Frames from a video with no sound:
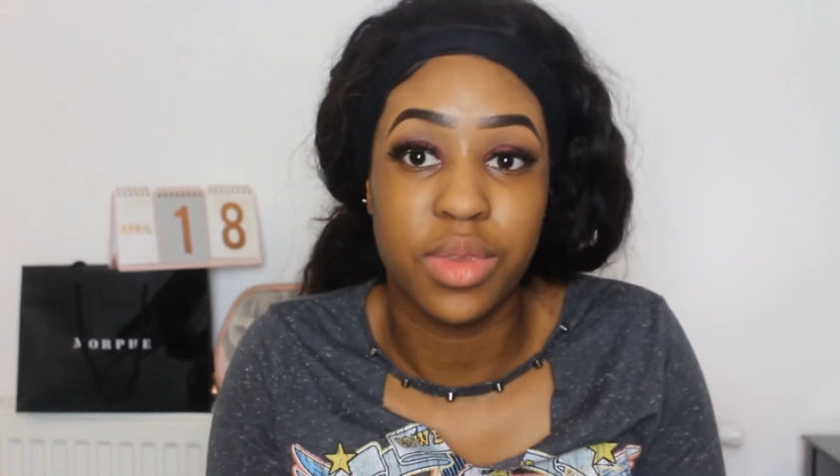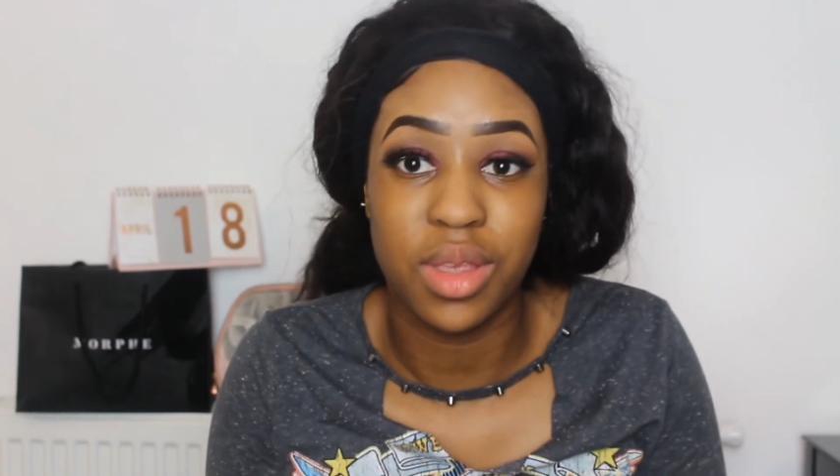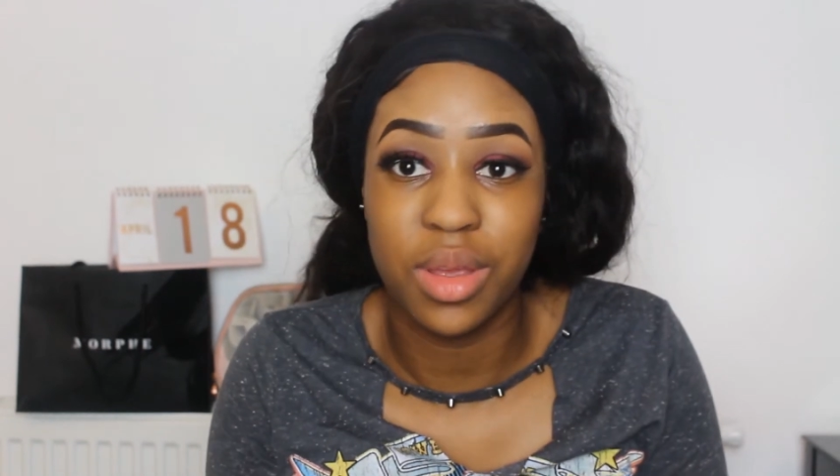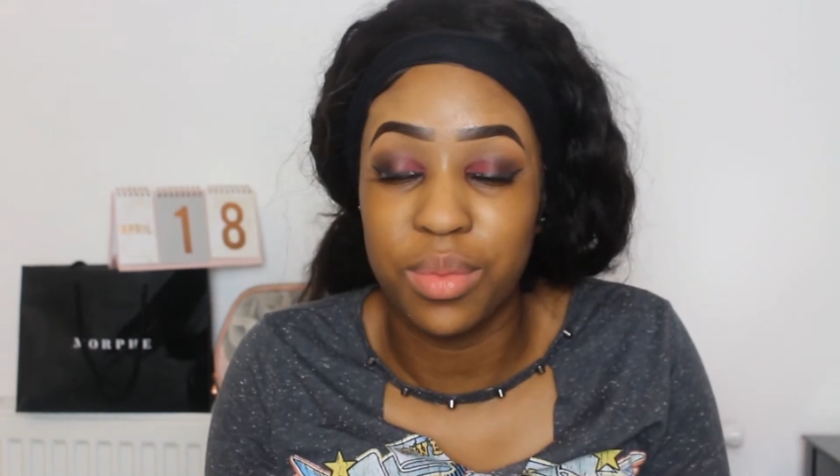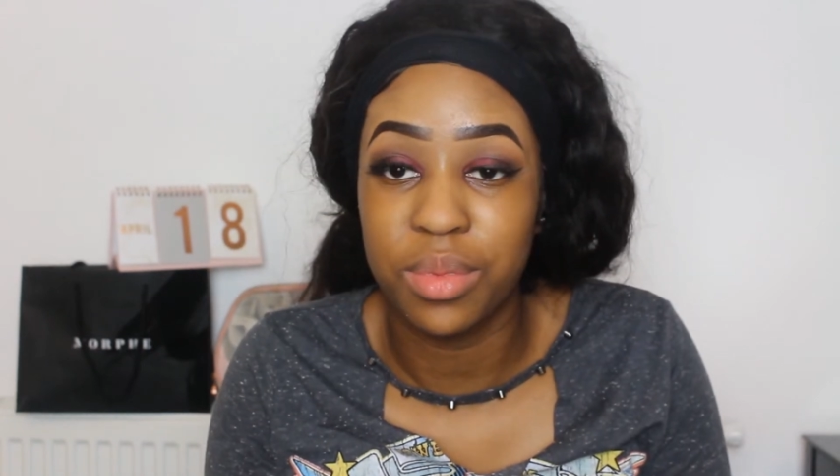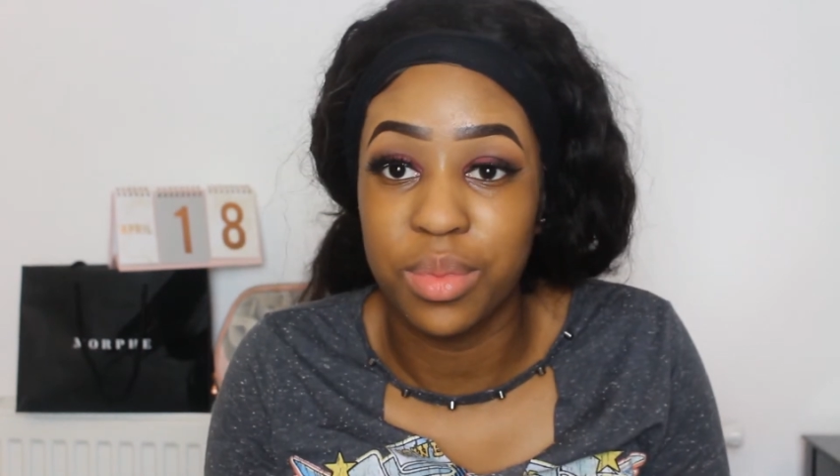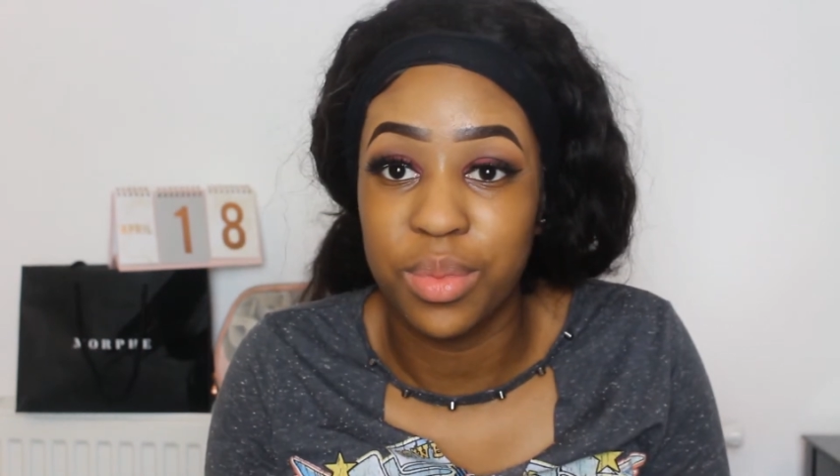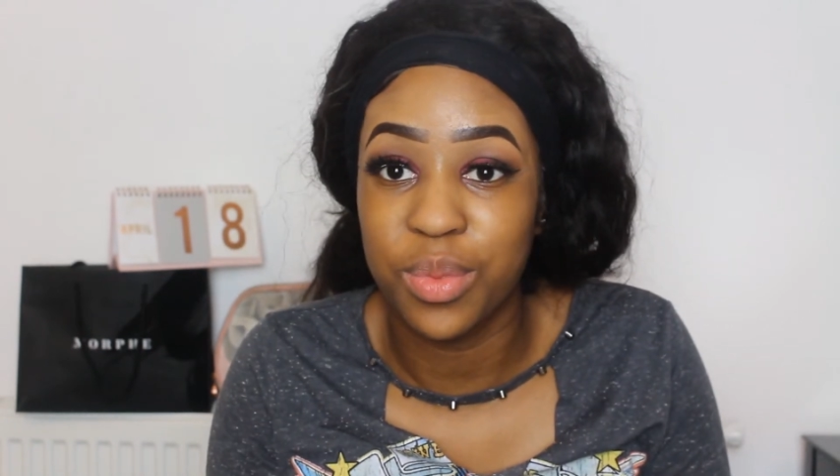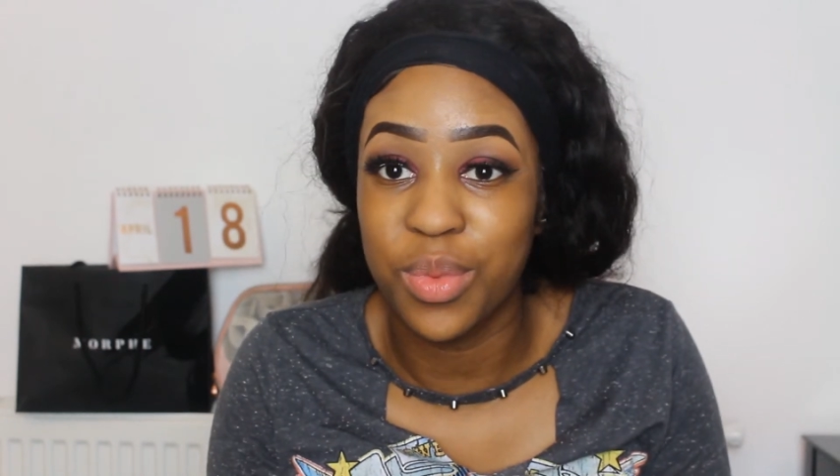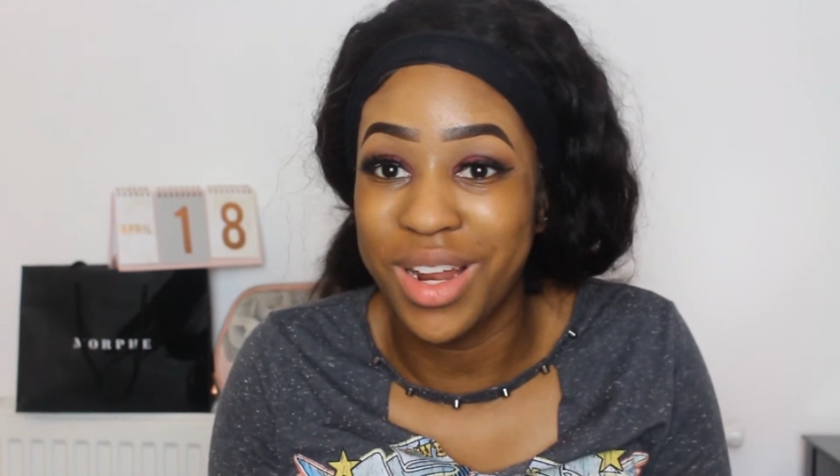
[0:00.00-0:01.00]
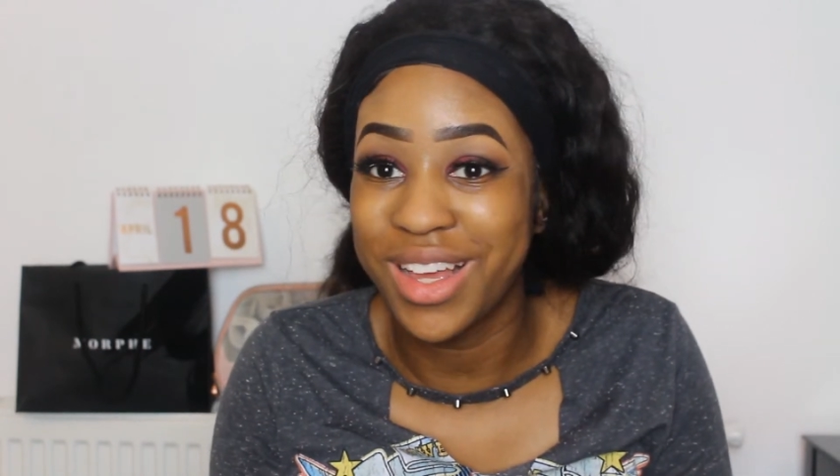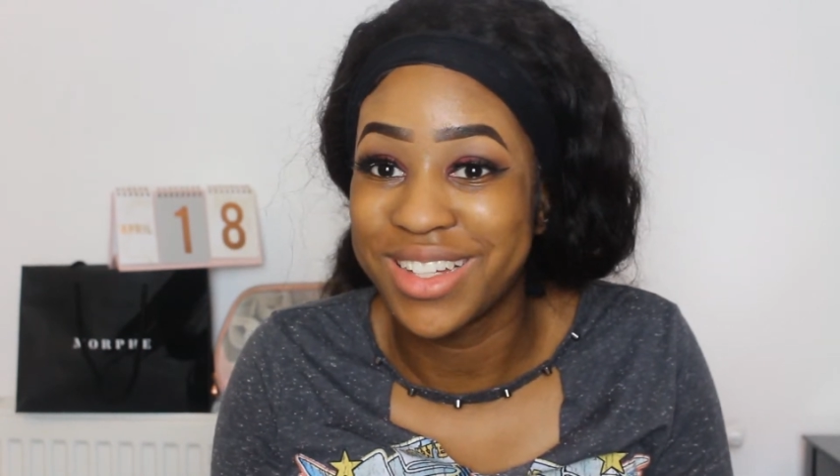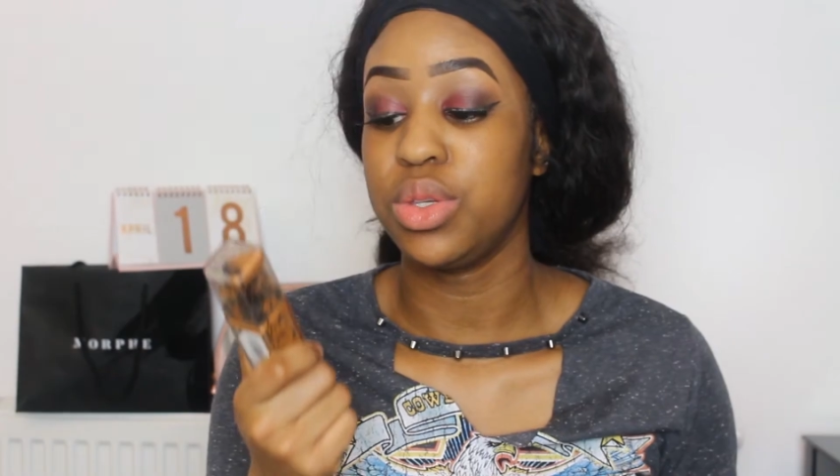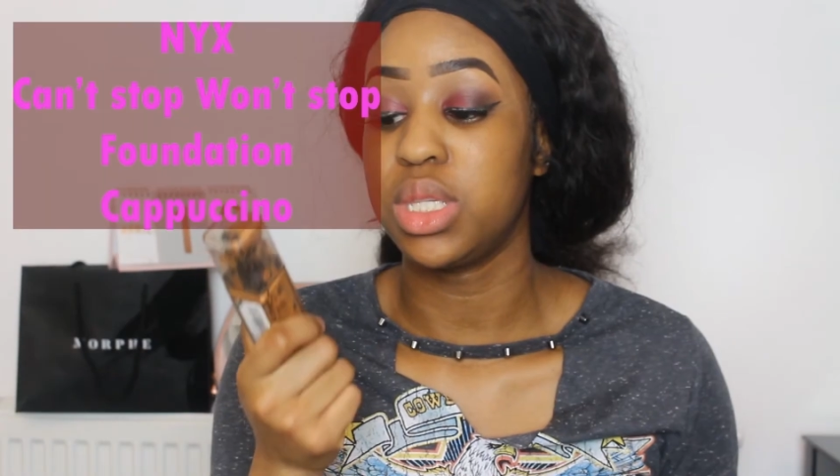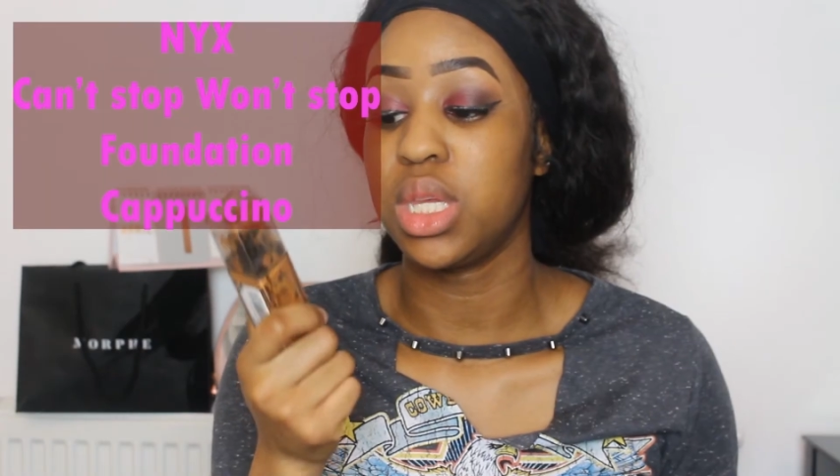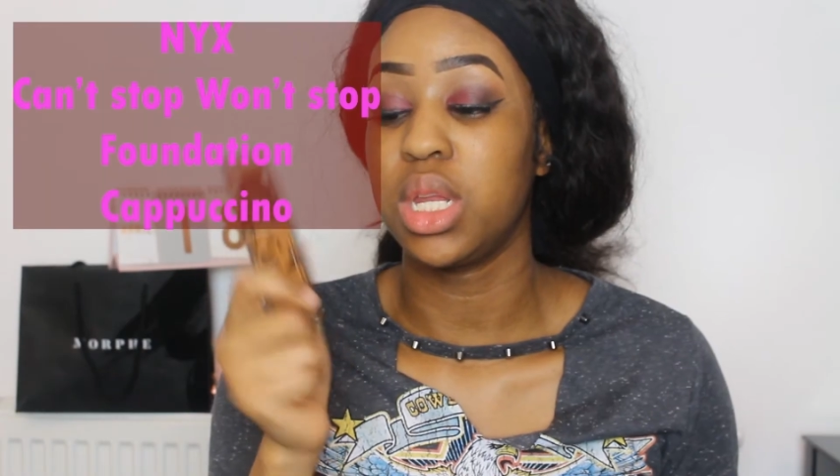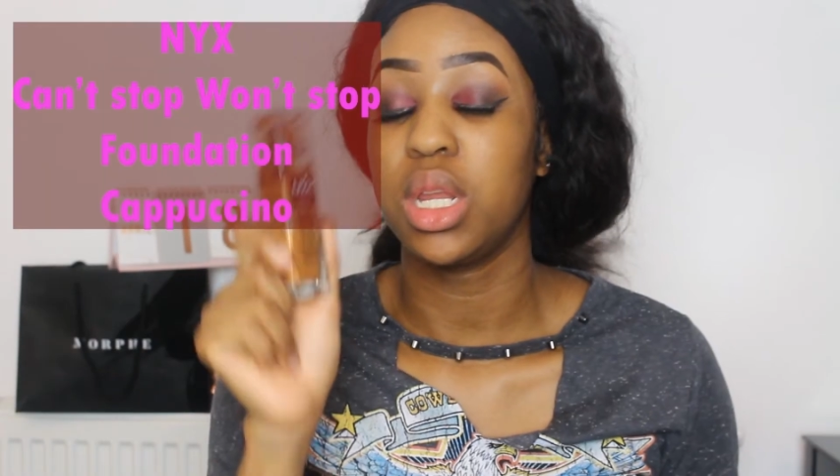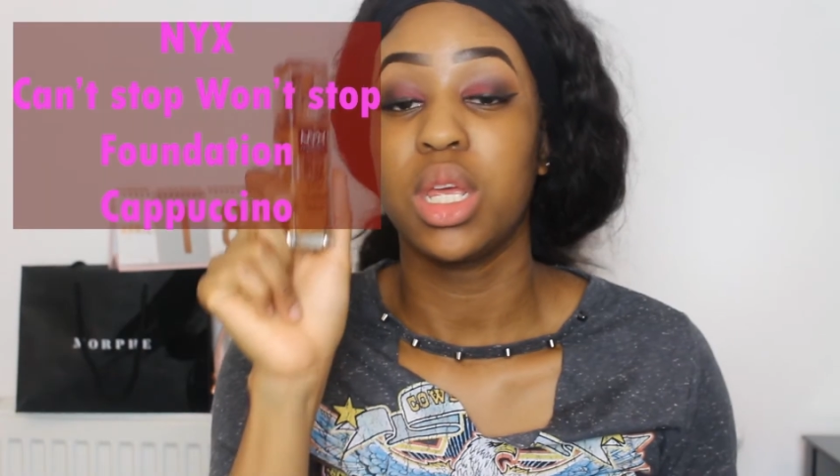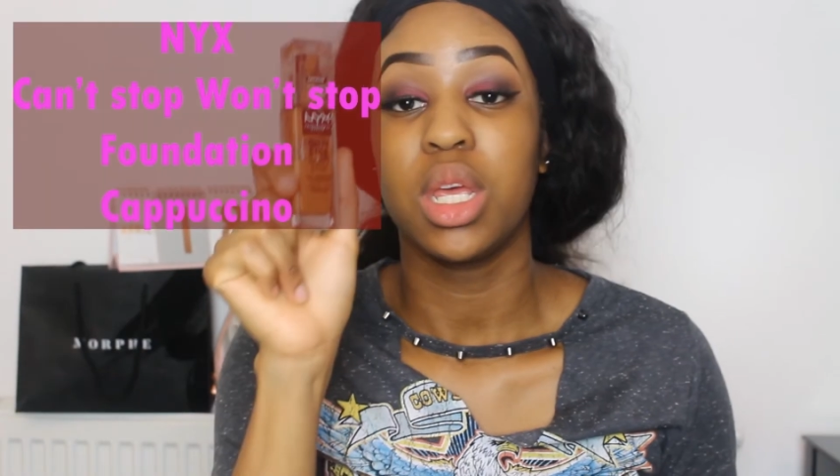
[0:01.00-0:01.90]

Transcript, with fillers: Oh, while I'm using